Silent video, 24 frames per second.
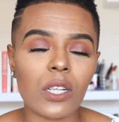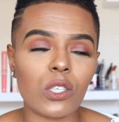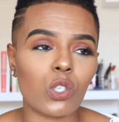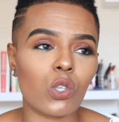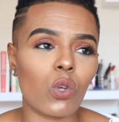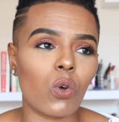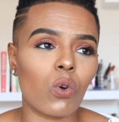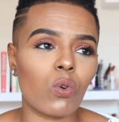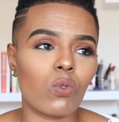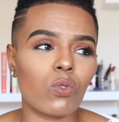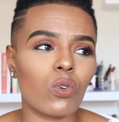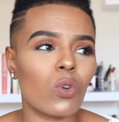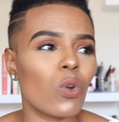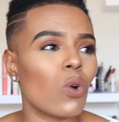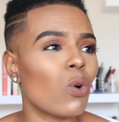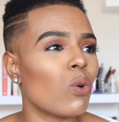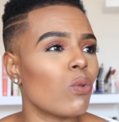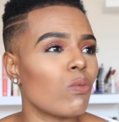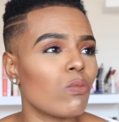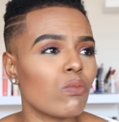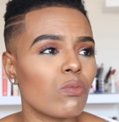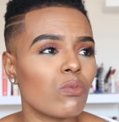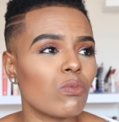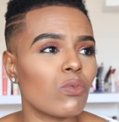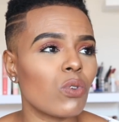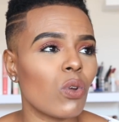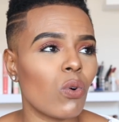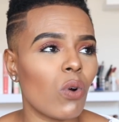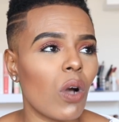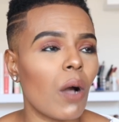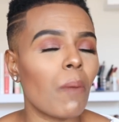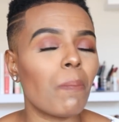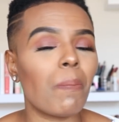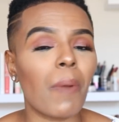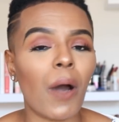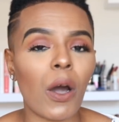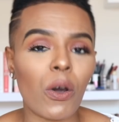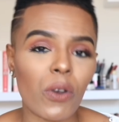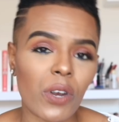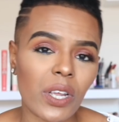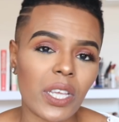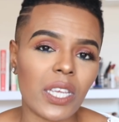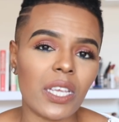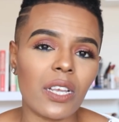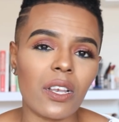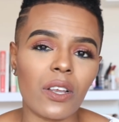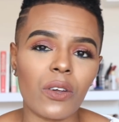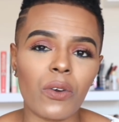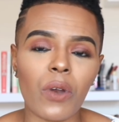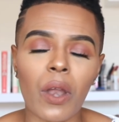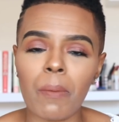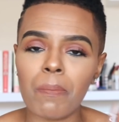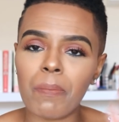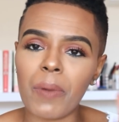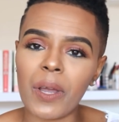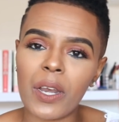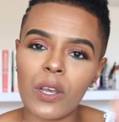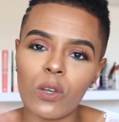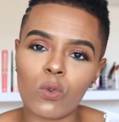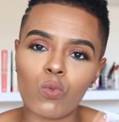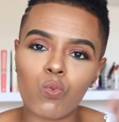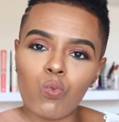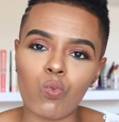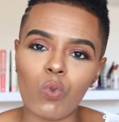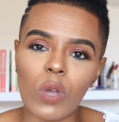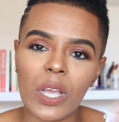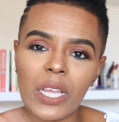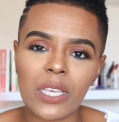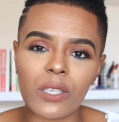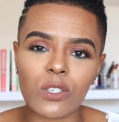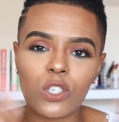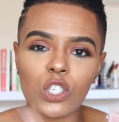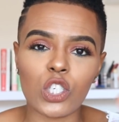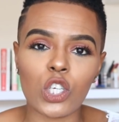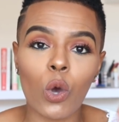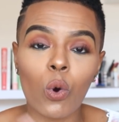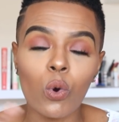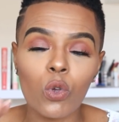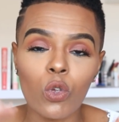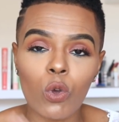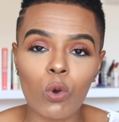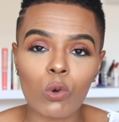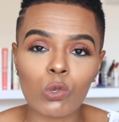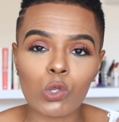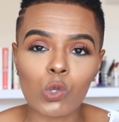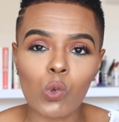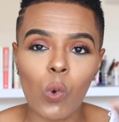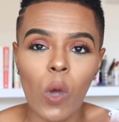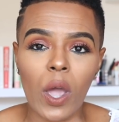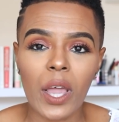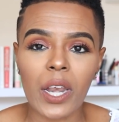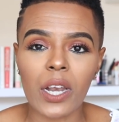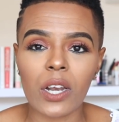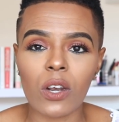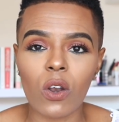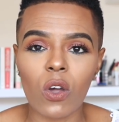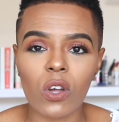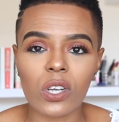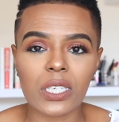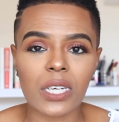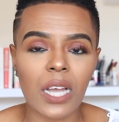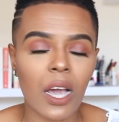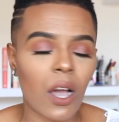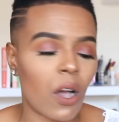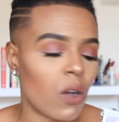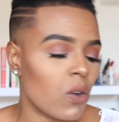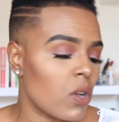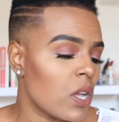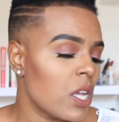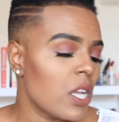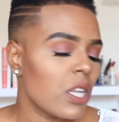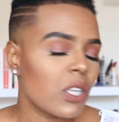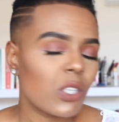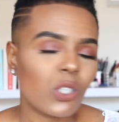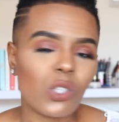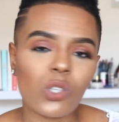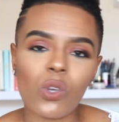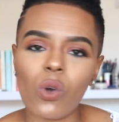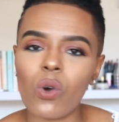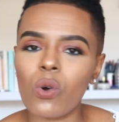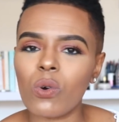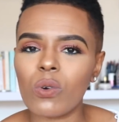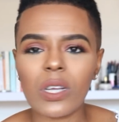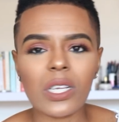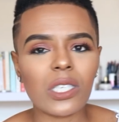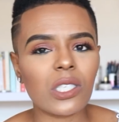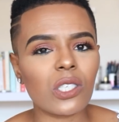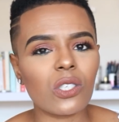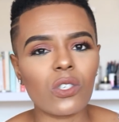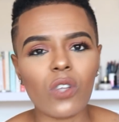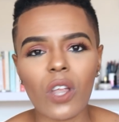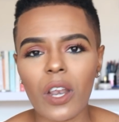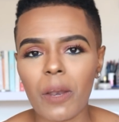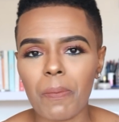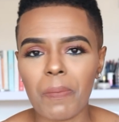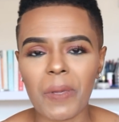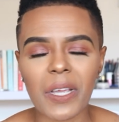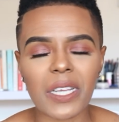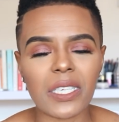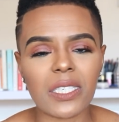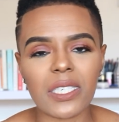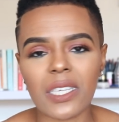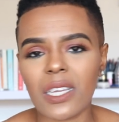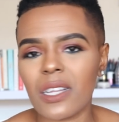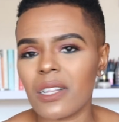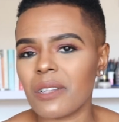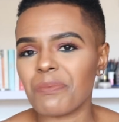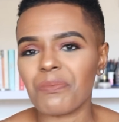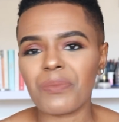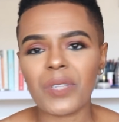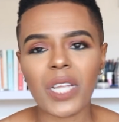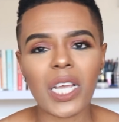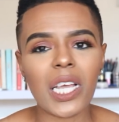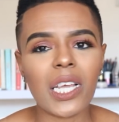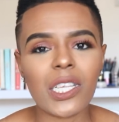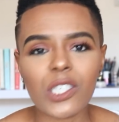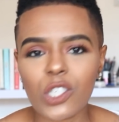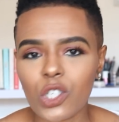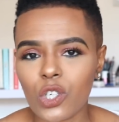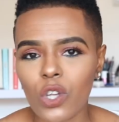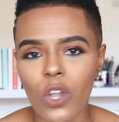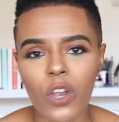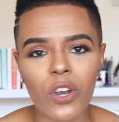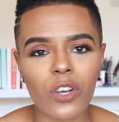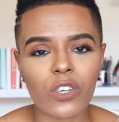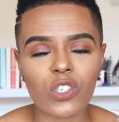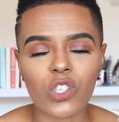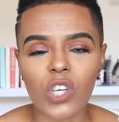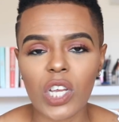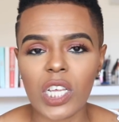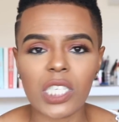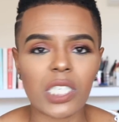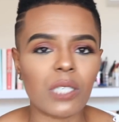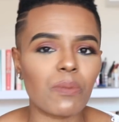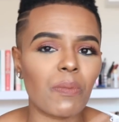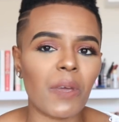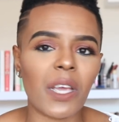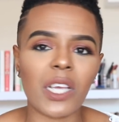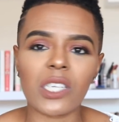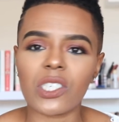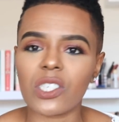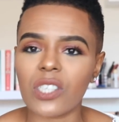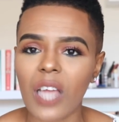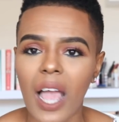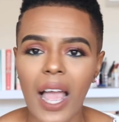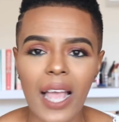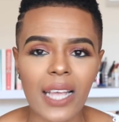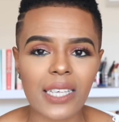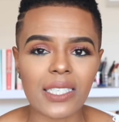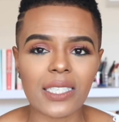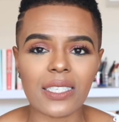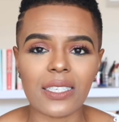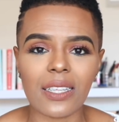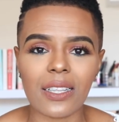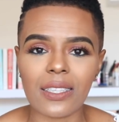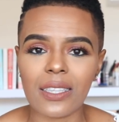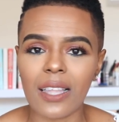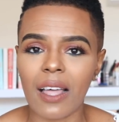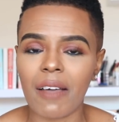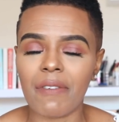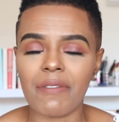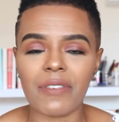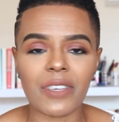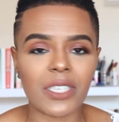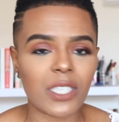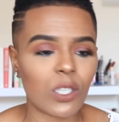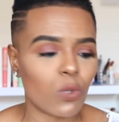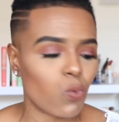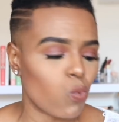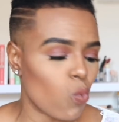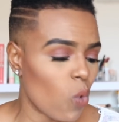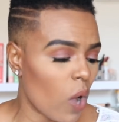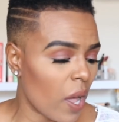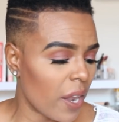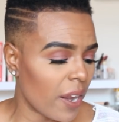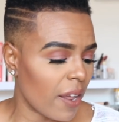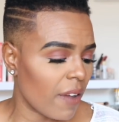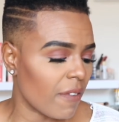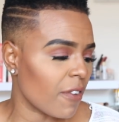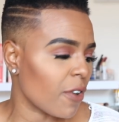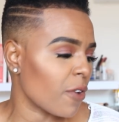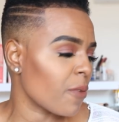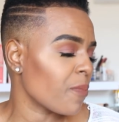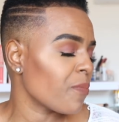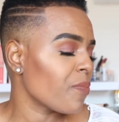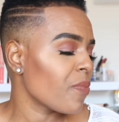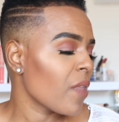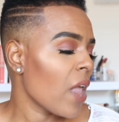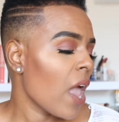So no, about a kilogram, but it yo-yos quite a lot now. So it's not a big deal. It's not a chain smash. I still love it, whatever.